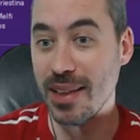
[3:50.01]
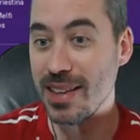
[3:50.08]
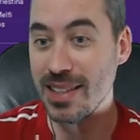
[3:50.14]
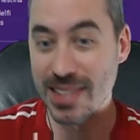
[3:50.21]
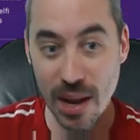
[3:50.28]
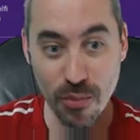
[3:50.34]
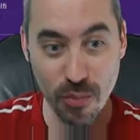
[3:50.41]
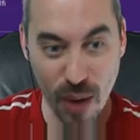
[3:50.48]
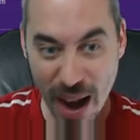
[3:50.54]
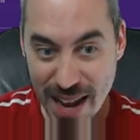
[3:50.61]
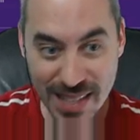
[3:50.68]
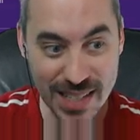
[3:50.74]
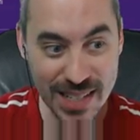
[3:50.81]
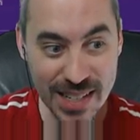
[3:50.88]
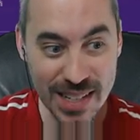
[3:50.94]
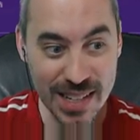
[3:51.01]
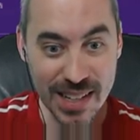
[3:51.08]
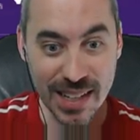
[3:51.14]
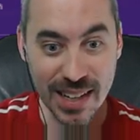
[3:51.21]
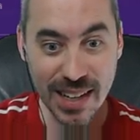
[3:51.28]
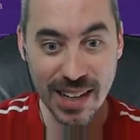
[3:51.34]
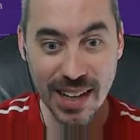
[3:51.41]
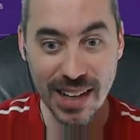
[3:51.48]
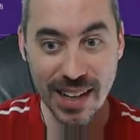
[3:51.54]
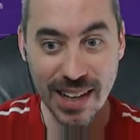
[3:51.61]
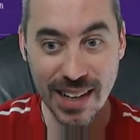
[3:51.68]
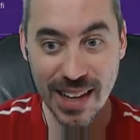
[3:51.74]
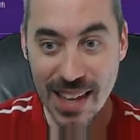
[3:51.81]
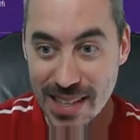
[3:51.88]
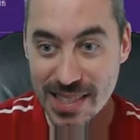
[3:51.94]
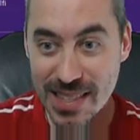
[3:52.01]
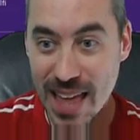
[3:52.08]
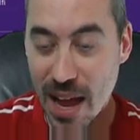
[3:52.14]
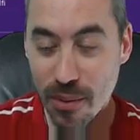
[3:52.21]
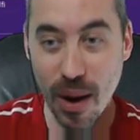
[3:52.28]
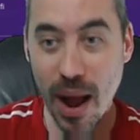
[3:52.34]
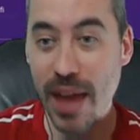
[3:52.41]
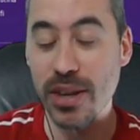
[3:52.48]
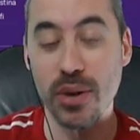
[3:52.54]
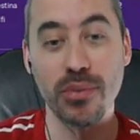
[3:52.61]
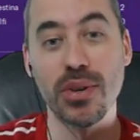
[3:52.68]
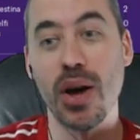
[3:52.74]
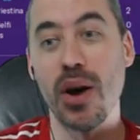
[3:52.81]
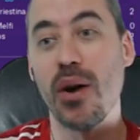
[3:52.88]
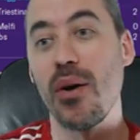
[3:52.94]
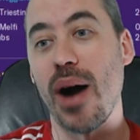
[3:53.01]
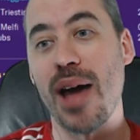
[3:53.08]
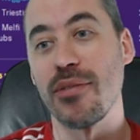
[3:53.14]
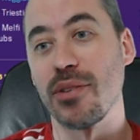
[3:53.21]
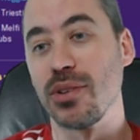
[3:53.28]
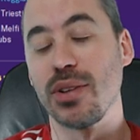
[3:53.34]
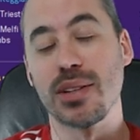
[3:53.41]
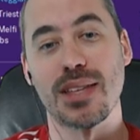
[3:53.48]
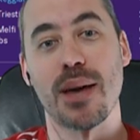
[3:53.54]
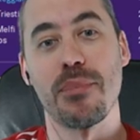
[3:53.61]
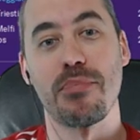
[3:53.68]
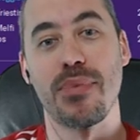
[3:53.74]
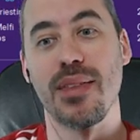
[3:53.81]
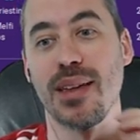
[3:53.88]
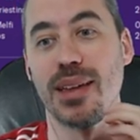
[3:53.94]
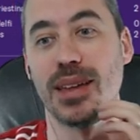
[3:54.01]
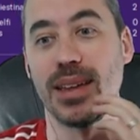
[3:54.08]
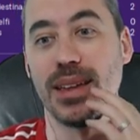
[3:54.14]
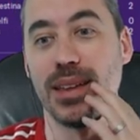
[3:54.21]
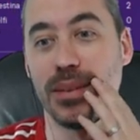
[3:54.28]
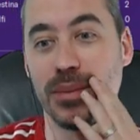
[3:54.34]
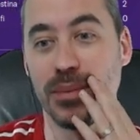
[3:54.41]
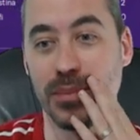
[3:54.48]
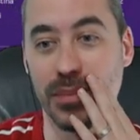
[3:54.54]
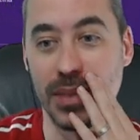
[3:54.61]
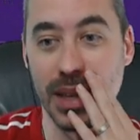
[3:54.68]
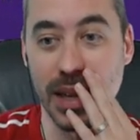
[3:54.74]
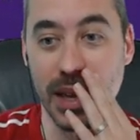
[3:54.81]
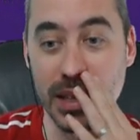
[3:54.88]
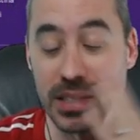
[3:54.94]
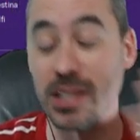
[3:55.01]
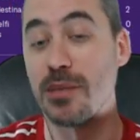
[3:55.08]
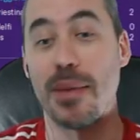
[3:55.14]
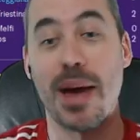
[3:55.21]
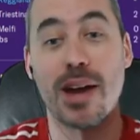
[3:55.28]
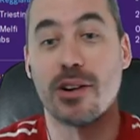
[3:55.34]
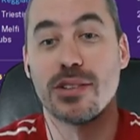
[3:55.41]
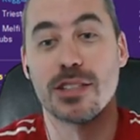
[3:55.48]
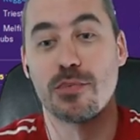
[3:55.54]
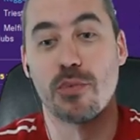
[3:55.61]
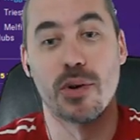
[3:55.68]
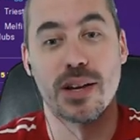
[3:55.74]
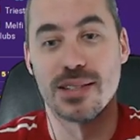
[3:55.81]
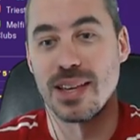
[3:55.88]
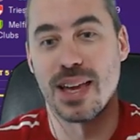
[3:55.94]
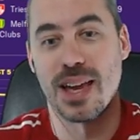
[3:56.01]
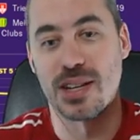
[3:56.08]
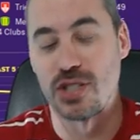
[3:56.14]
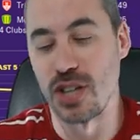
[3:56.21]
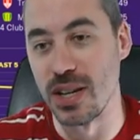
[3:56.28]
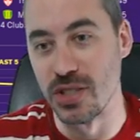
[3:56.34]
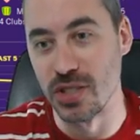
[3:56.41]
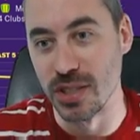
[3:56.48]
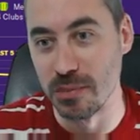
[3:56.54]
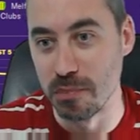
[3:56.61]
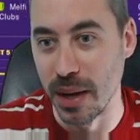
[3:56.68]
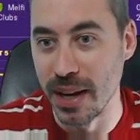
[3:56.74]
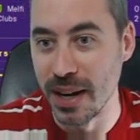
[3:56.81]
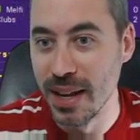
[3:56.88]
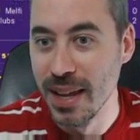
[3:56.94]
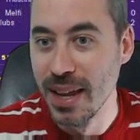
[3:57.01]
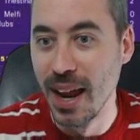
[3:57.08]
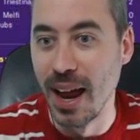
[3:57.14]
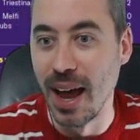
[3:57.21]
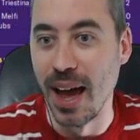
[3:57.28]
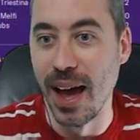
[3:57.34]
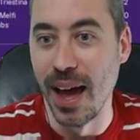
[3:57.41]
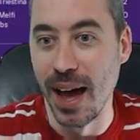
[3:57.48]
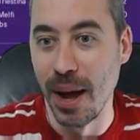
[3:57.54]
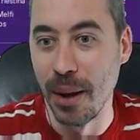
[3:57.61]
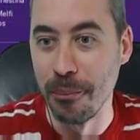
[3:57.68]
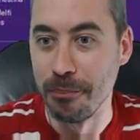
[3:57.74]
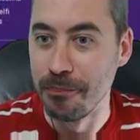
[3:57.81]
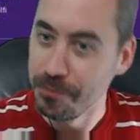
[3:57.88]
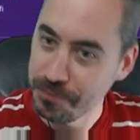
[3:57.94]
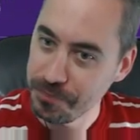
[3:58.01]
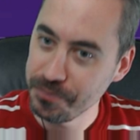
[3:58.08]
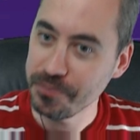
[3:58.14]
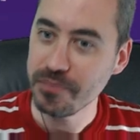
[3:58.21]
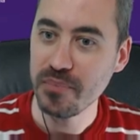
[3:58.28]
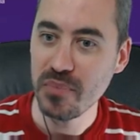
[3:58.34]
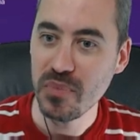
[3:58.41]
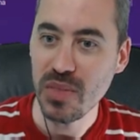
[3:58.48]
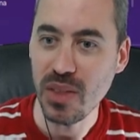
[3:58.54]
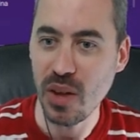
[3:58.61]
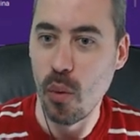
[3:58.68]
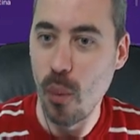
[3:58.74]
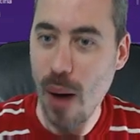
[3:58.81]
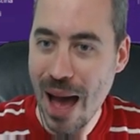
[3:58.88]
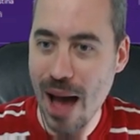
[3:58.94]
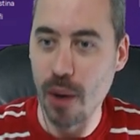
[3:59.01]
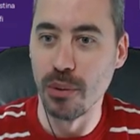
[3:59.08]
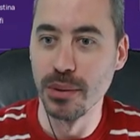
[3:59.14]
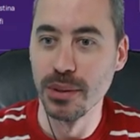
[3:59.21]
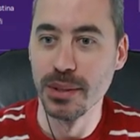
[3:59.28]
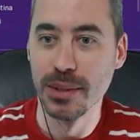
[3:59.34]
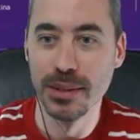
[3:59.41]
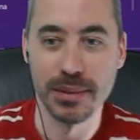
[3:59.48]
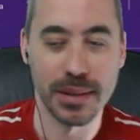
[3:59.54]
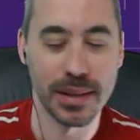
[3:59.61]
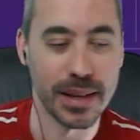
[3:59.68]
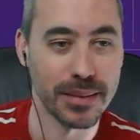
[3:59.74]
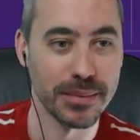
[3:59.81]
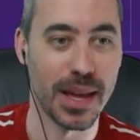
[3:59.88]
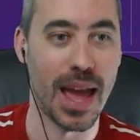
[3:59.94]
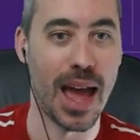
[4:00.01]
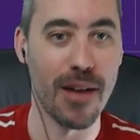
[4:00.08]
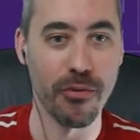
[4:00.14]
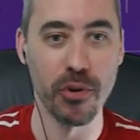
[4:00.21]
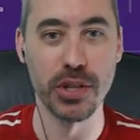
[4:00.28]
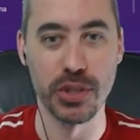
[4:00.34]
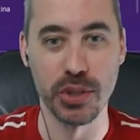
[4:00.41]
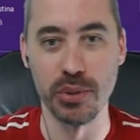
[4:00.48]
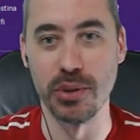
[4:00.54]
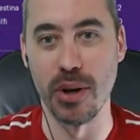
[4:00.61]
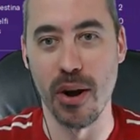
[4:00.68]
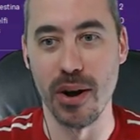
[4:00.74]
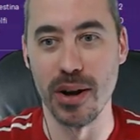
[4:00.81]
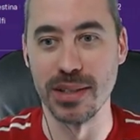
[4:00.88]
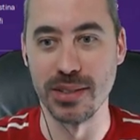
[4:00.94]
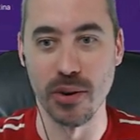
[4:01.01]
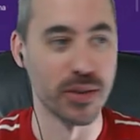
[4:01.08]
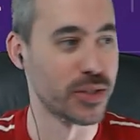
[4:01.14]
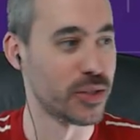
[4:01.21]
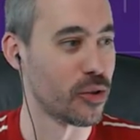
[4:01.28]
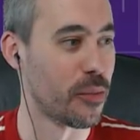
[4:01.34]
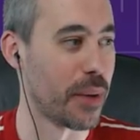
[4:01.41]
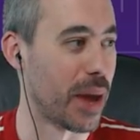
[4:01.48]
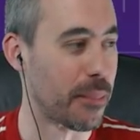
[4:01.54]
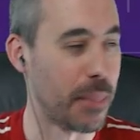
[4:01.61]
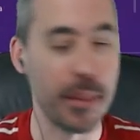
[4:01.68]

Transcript: Is that right? Is that right? I don't know. I haven't looked up the. It doesn't matter at this point because I can't change it. But, um, wow Every two cards earns you a ban.